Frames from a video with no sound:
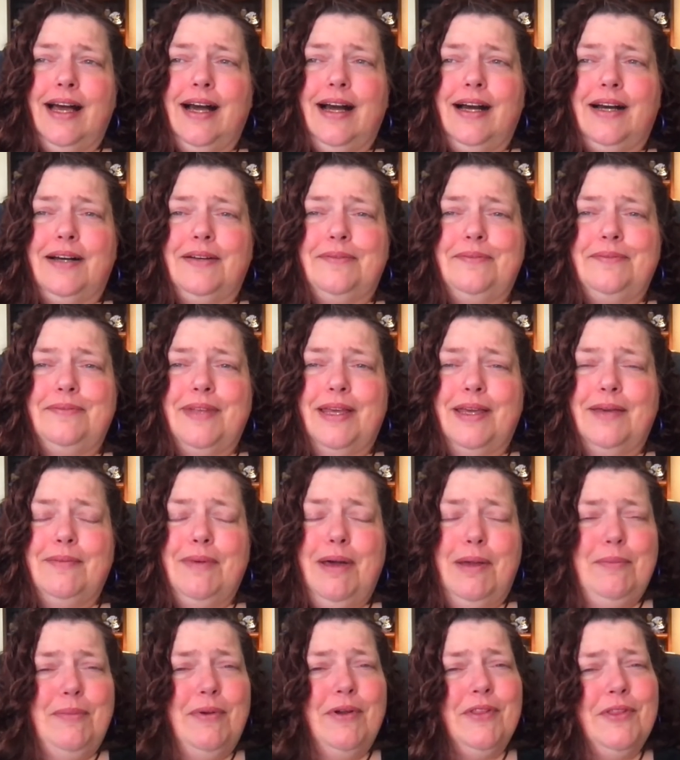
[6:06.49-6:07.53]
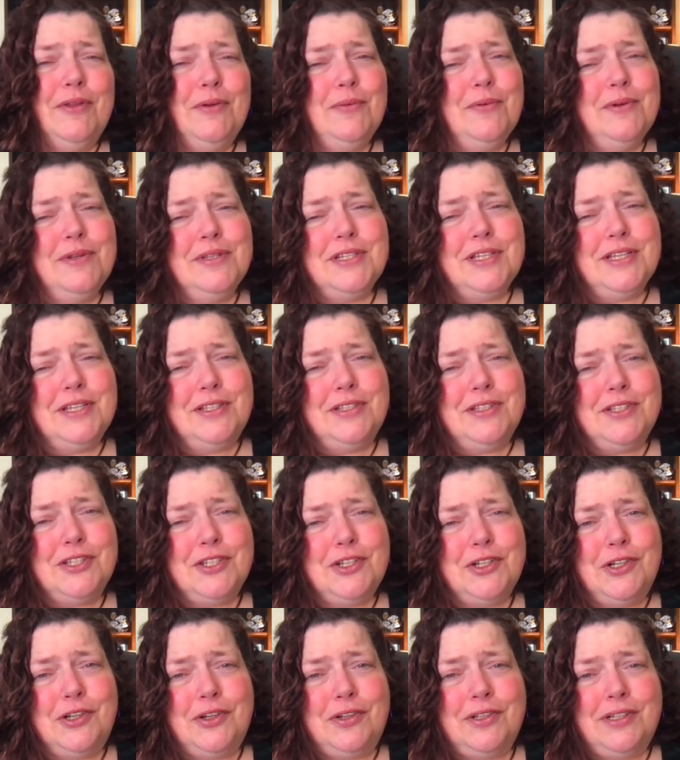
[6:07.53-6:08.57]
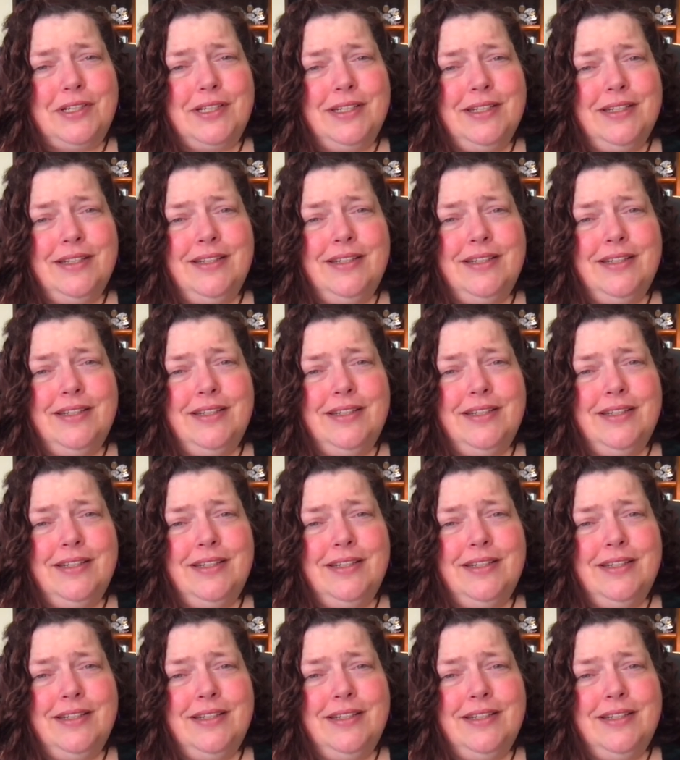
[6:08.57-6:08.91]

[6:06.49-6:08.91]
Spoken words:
And my brother was concerned.